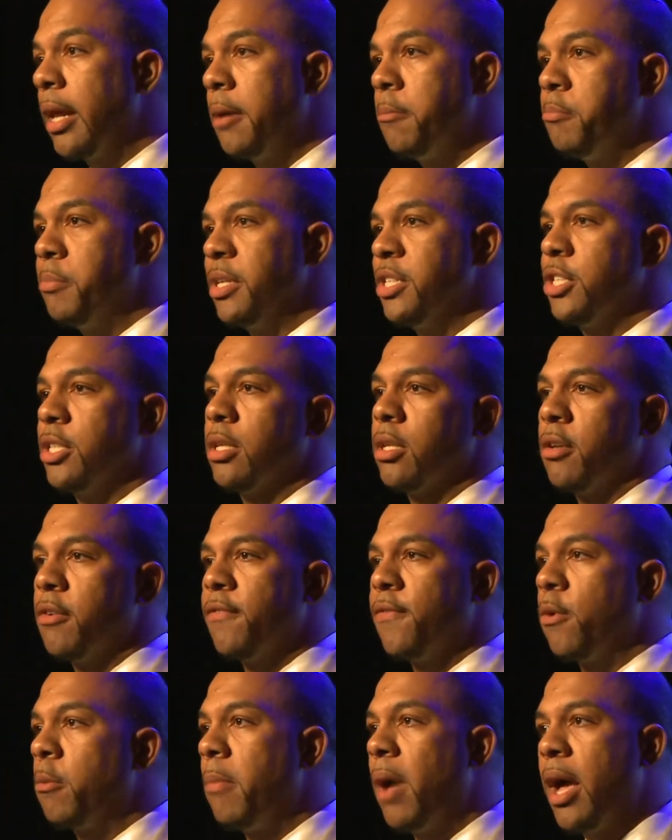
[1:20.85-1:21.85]
ambition
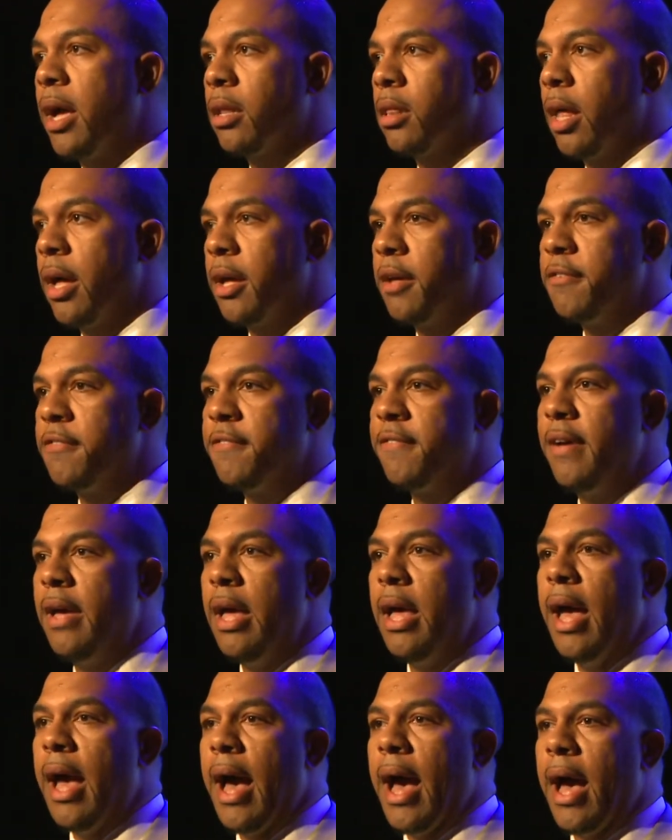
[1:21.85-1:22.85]
for my life.
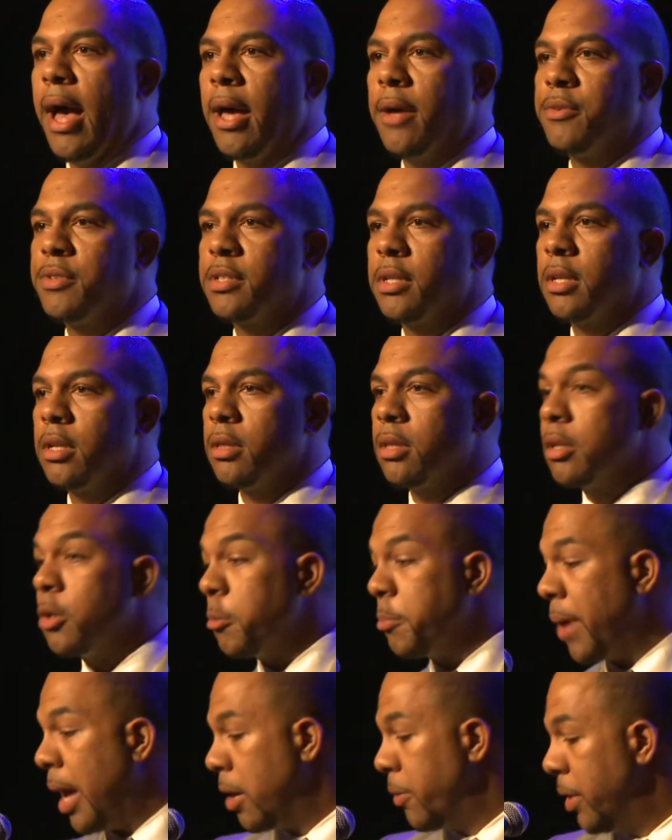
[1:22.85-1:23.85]
I was a little
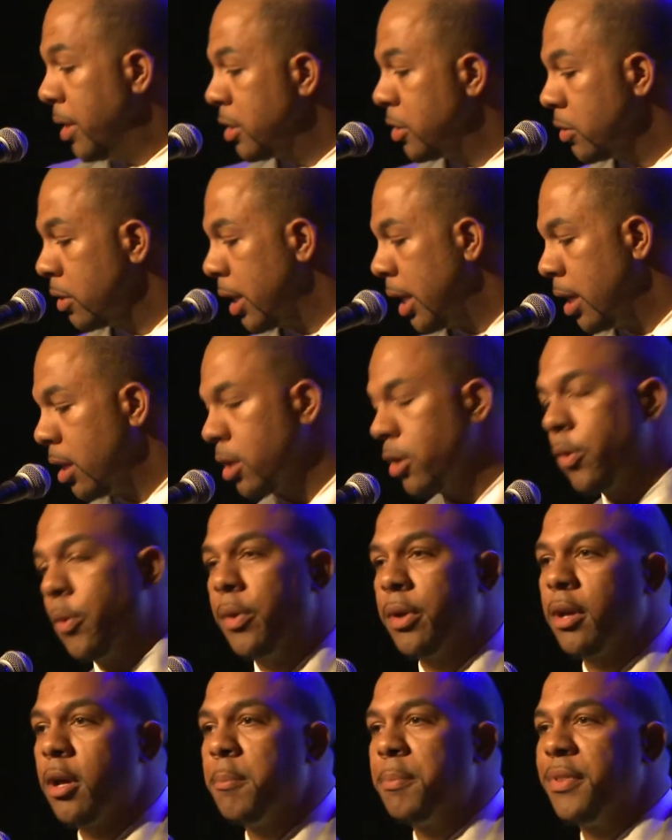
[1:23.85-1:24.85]
biracial kid
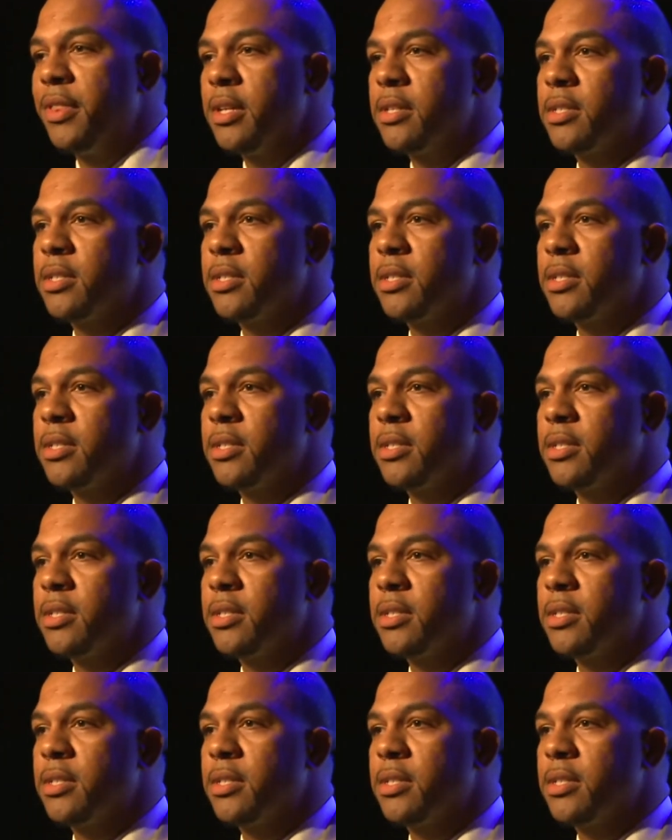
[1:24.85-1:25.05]
growing up in the